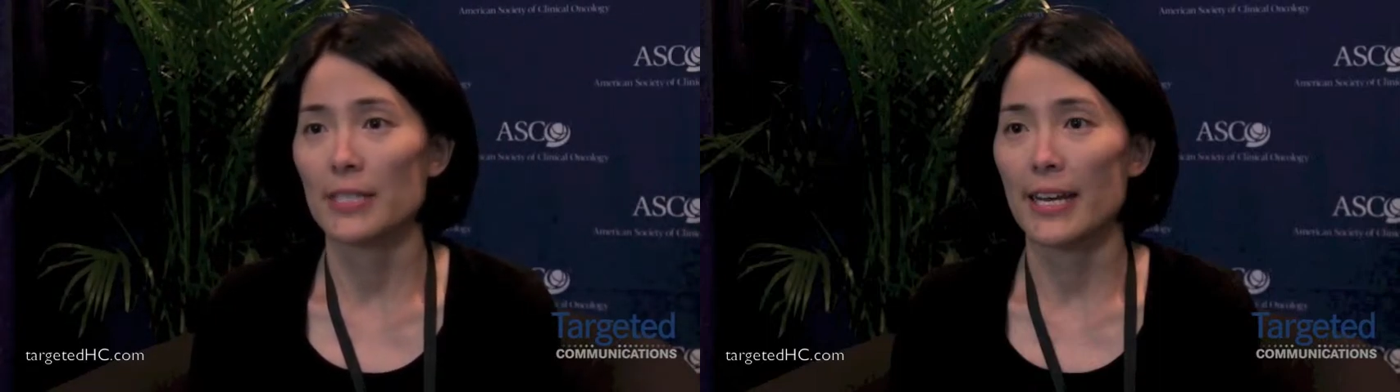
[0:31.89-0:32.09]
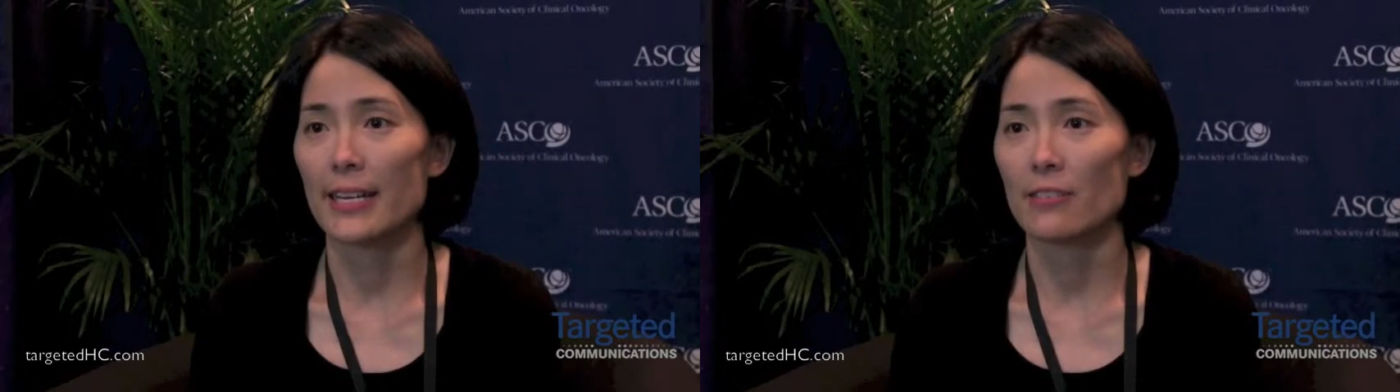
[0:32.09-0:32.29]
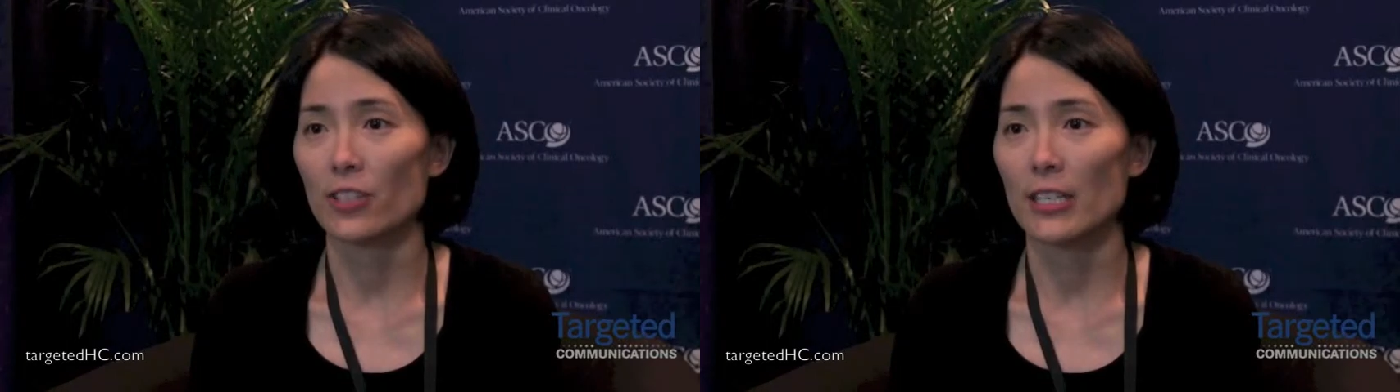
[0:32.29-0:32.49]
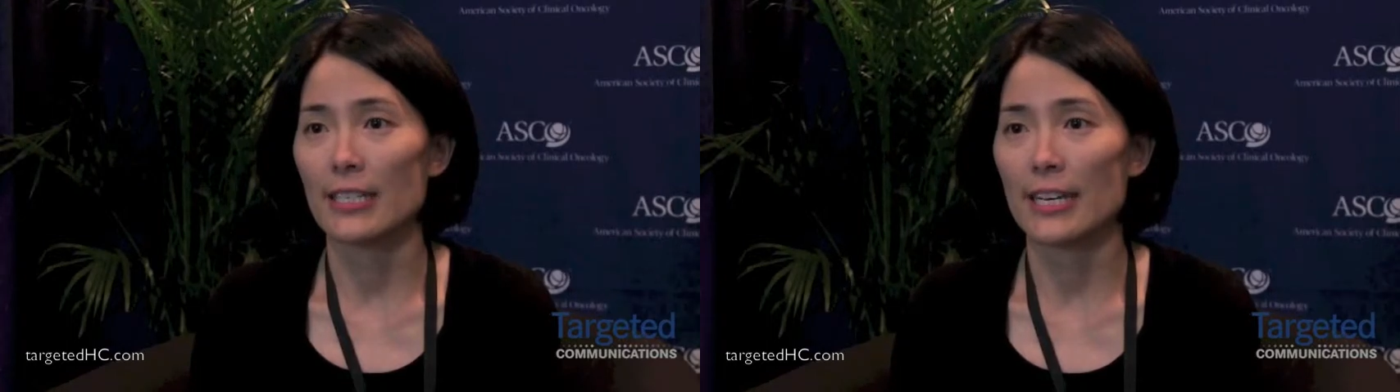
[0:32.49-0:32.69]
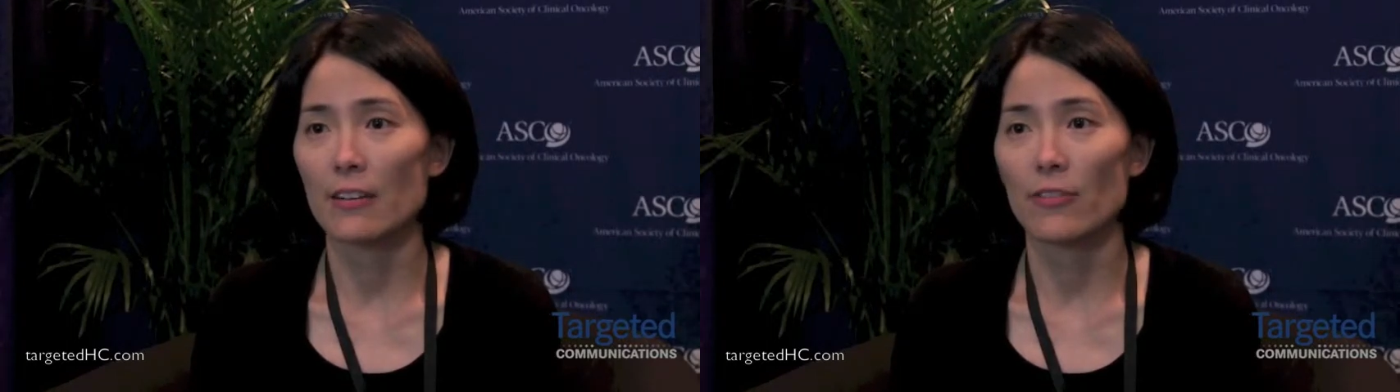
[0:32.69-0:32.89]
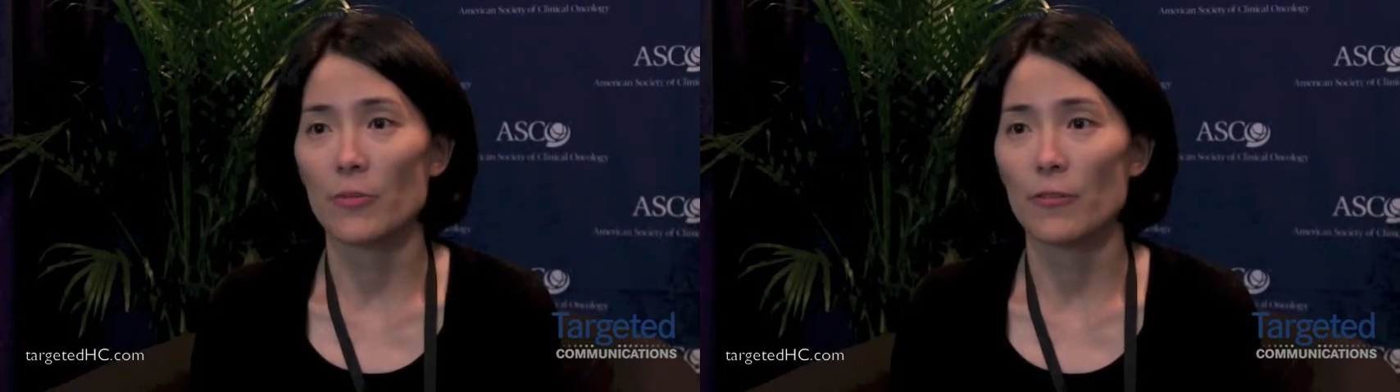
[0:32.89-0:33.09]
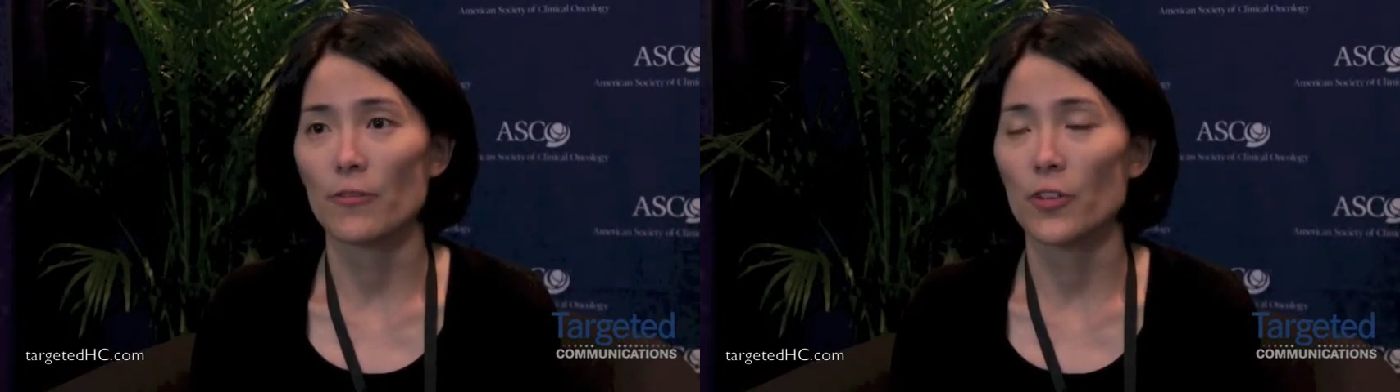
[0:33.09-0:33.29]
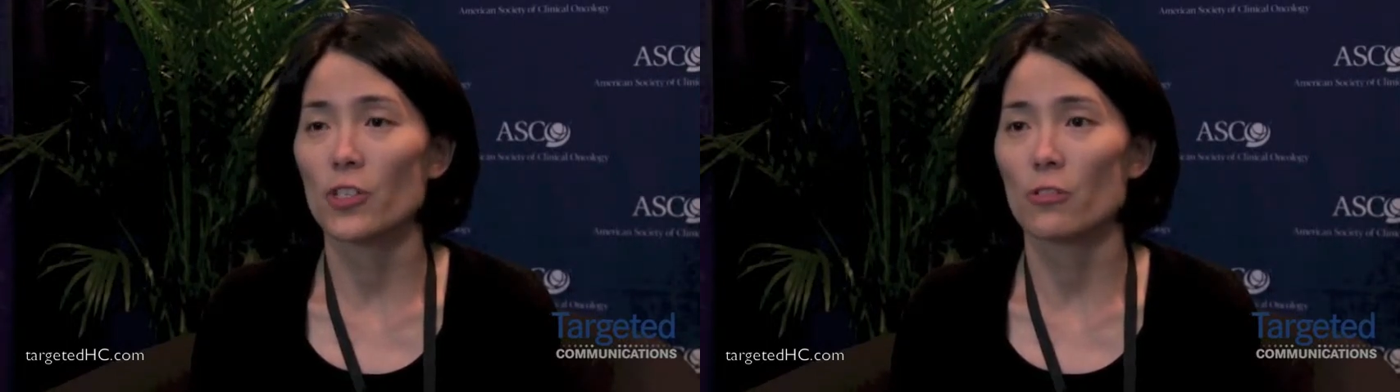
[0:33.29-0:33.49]
today is really data from the
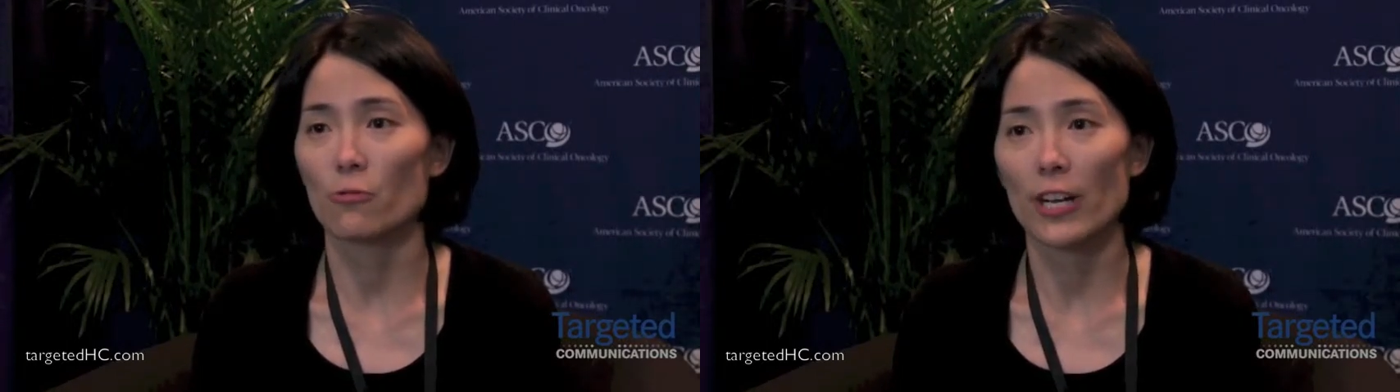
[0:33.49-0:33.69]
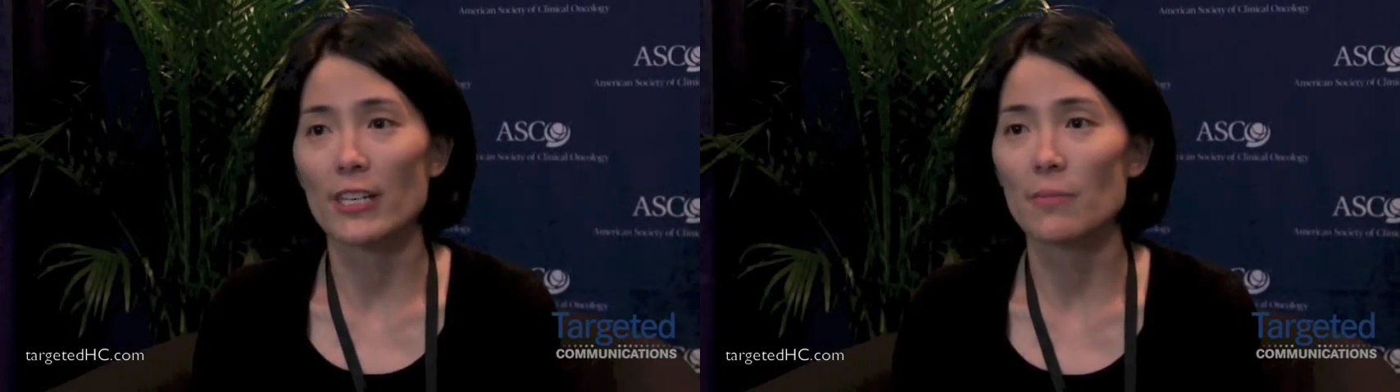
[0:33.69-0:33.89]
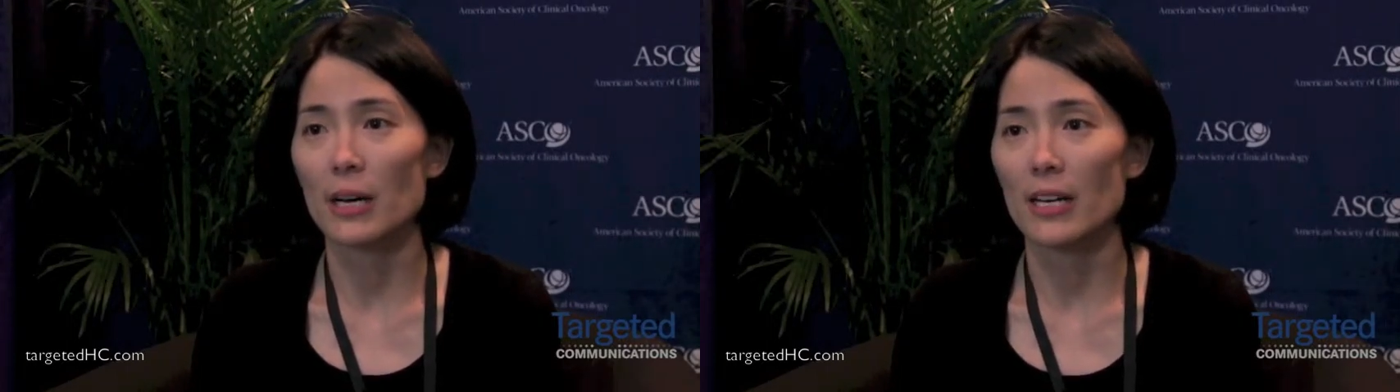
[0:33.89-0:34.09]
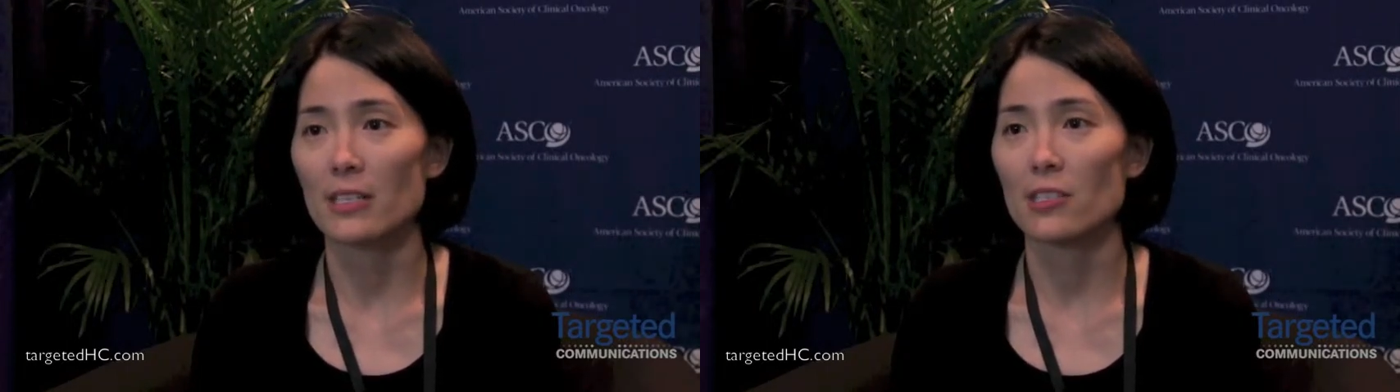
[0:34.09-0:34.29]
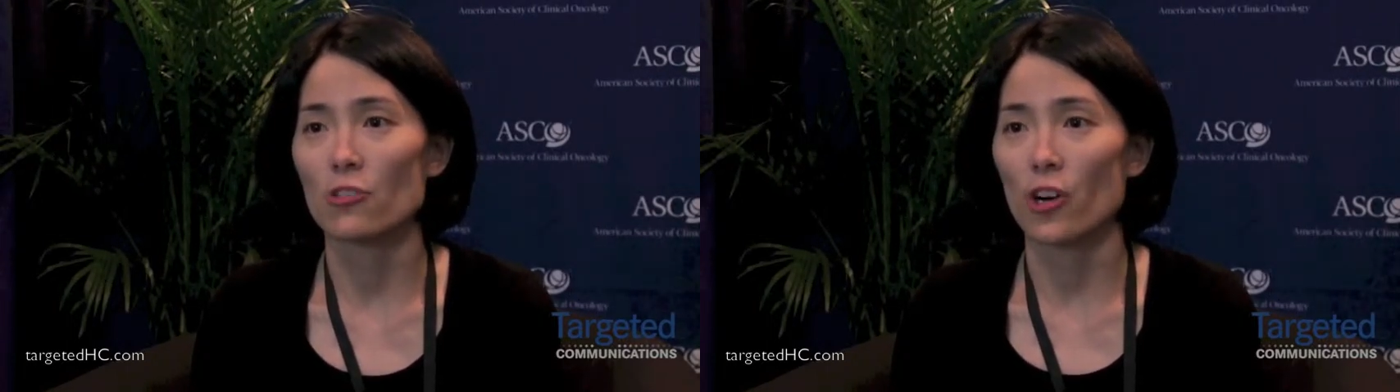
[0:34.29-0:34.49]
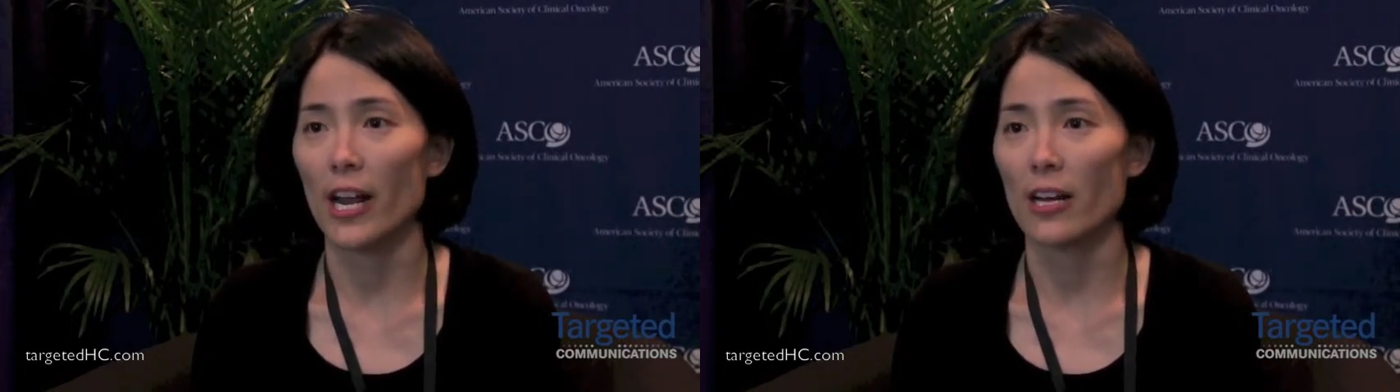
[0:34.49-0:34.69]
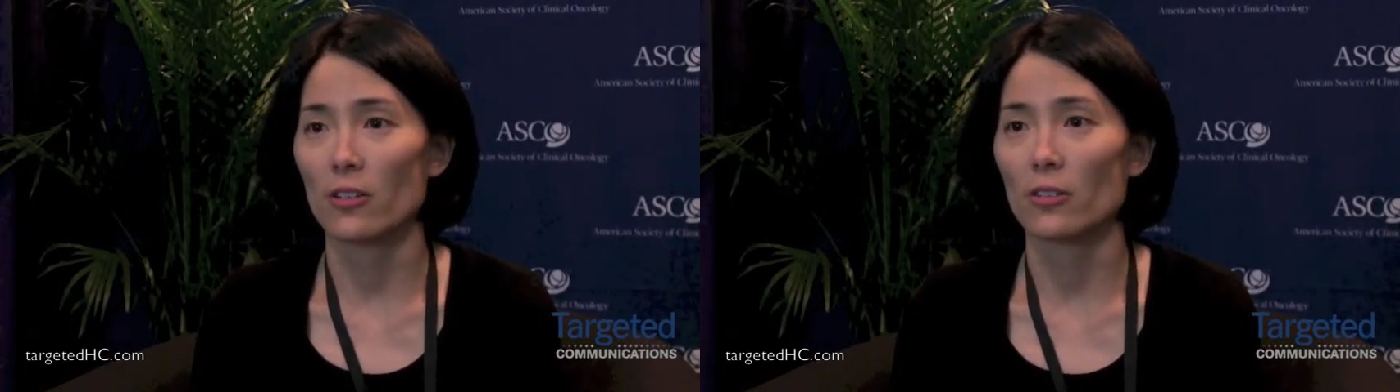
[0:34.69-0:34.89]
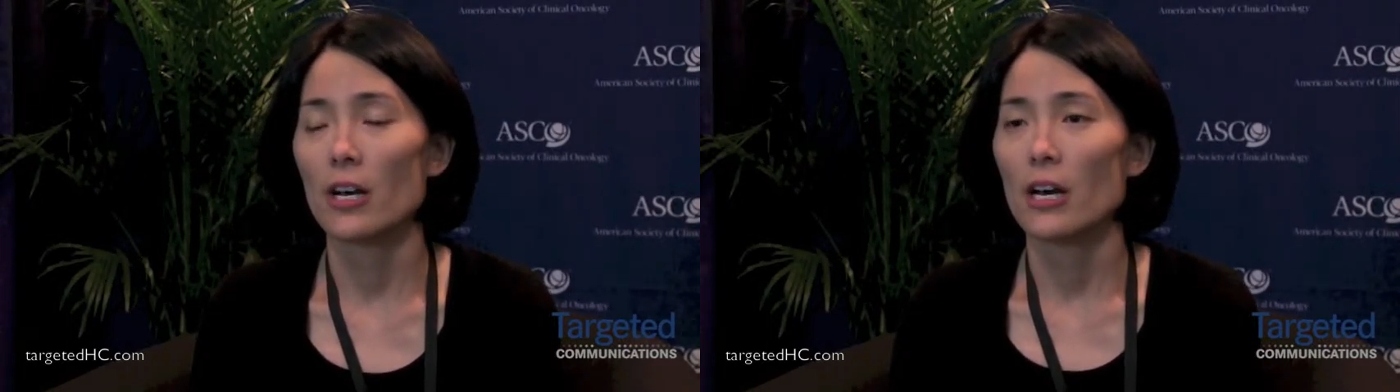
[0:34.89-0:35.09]
first randomized
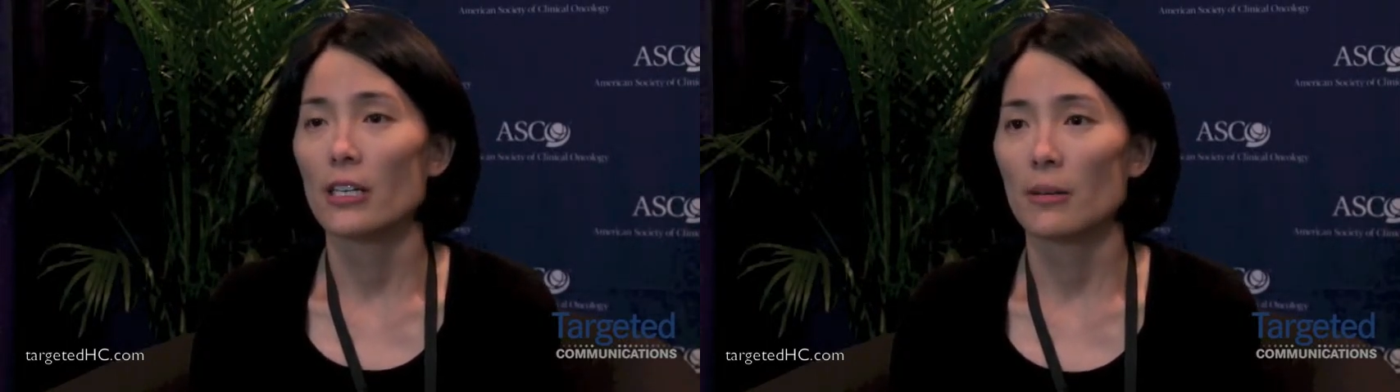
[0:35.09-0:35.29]
trial